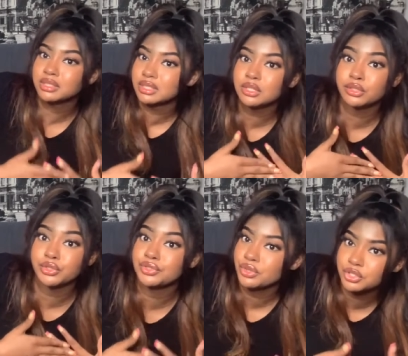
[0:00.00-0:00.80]
literally
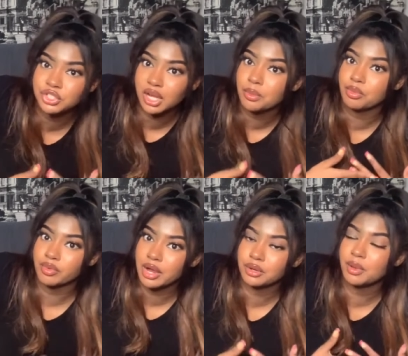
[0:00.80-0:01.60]
search up
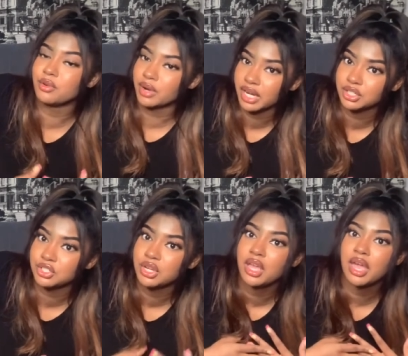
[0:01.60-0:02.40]
Roundabout Ranch
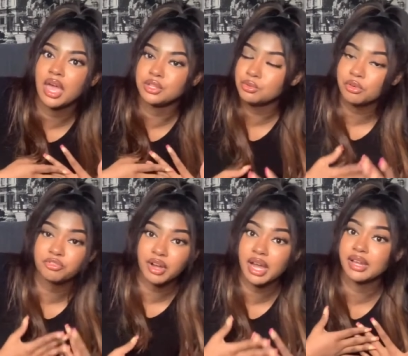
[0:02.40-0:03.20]
and you will
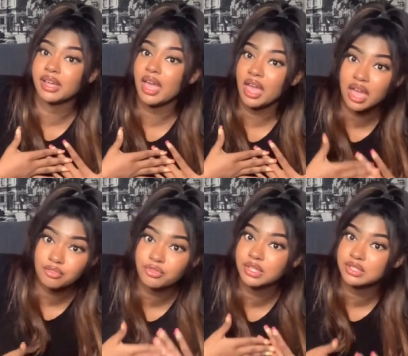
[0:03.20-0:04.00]
find
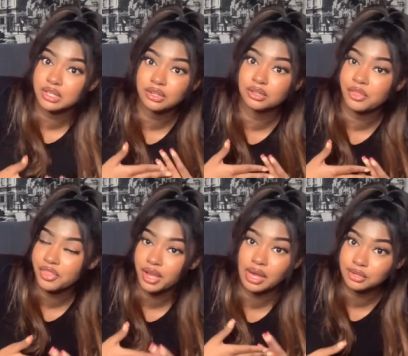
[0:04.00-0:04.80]
every single
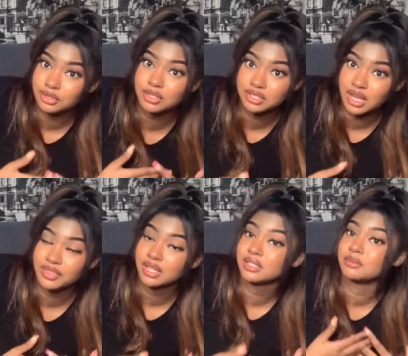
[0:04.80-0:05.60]
thing under the sun
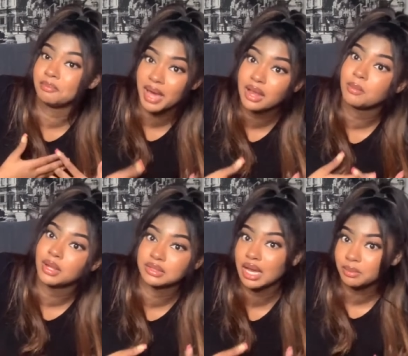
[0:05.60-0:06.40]
that is bad
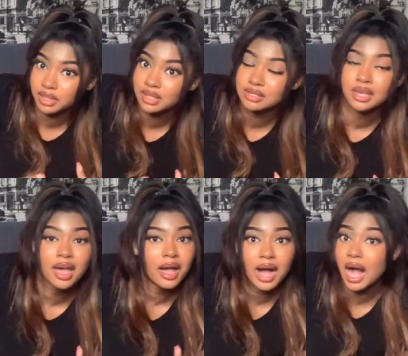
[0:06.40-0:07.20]
about that place.
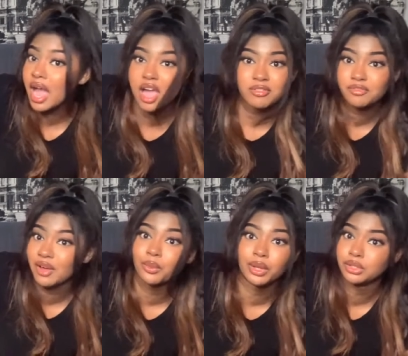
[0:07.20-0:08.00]
I haven't
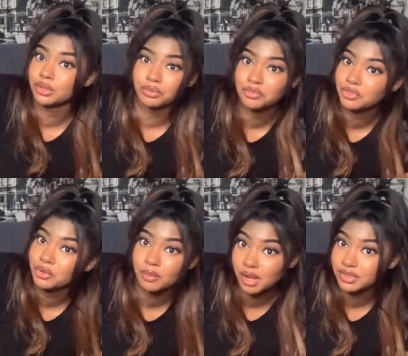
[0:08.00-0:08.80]
found one good review
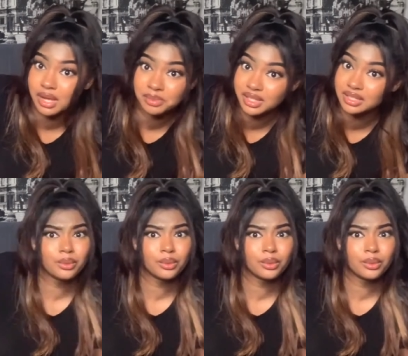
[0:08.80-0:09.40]
about that place.